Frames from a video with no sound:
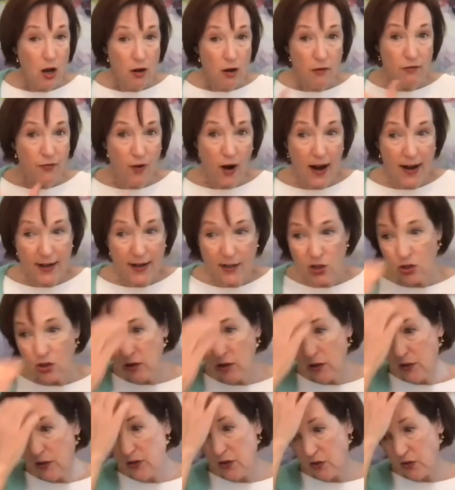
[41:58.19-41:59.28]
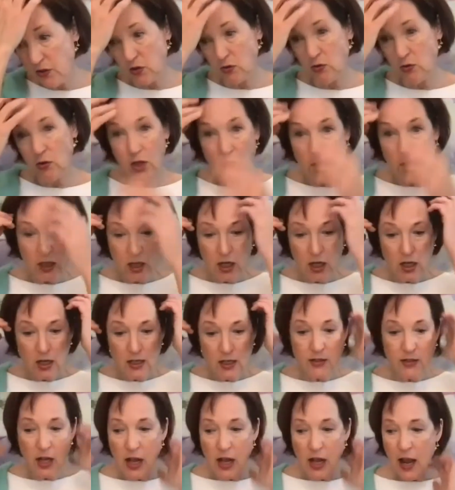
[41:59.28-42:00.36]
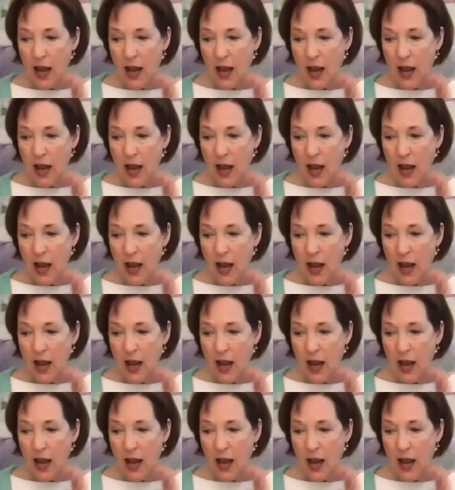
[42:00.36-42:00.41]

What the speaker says: fragile and disorganized?